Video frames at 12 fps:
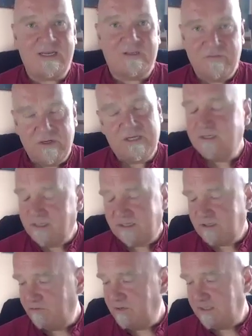It's
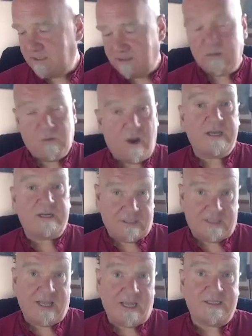really quite
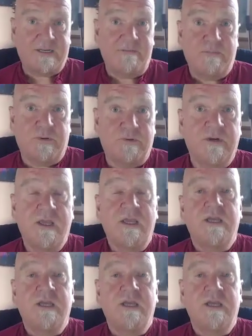that simple.